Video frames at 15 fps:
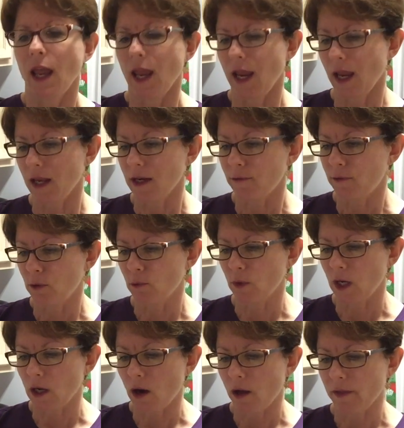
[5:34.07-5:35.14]
And if you
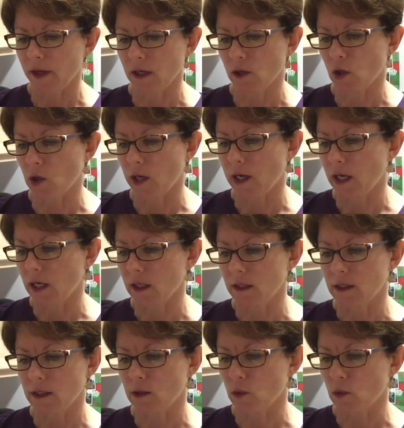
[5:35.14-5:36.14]
read all the ingredients,